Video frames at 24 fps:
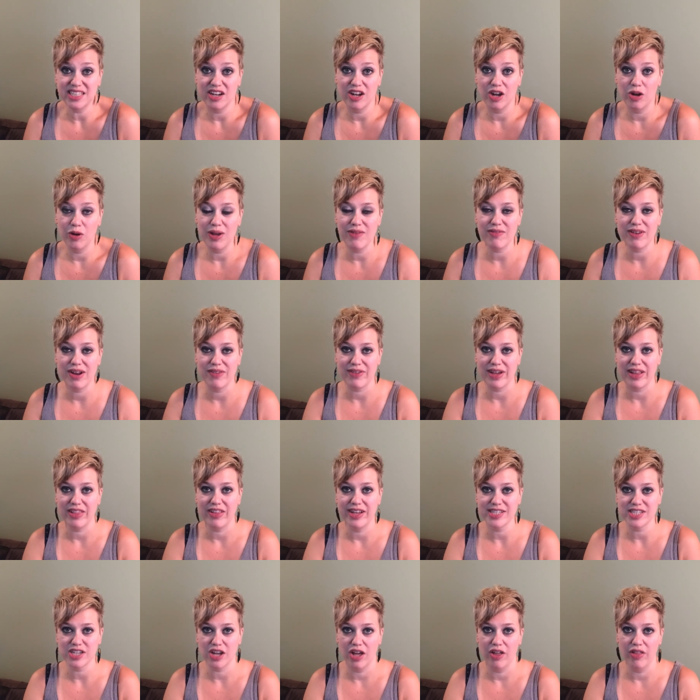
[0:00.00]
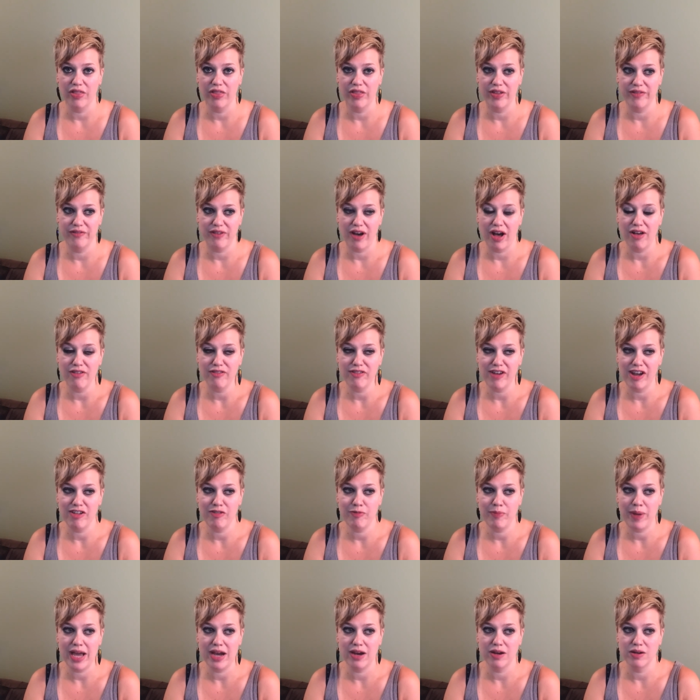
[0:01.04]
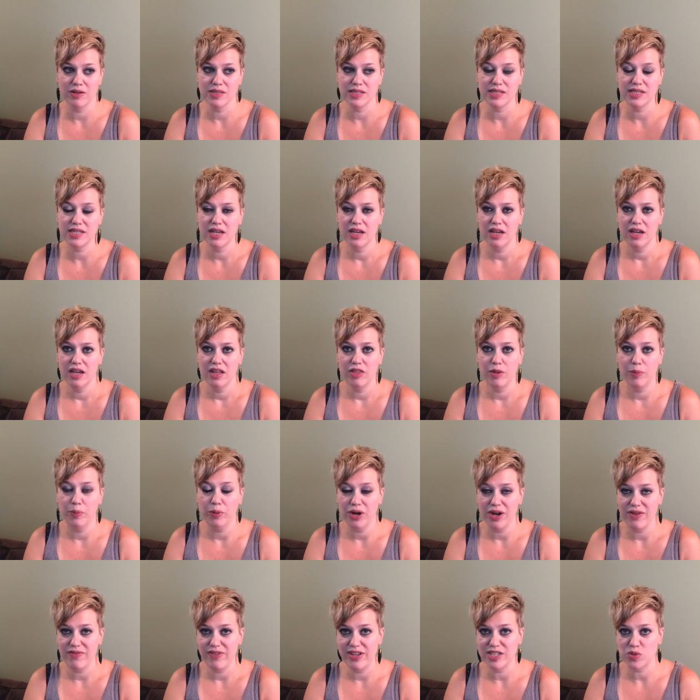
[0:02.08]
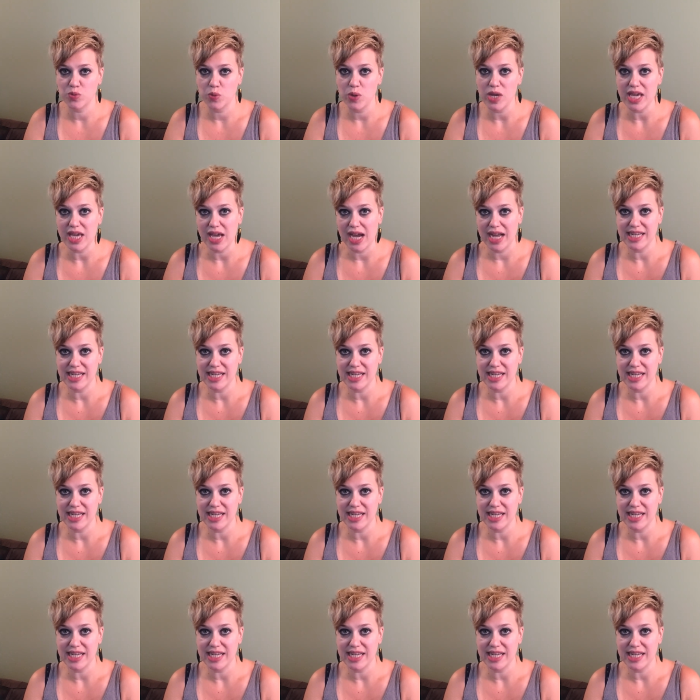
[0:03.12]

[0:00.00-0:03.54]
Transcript: You know, even if I lost all the all five pounds the previous week,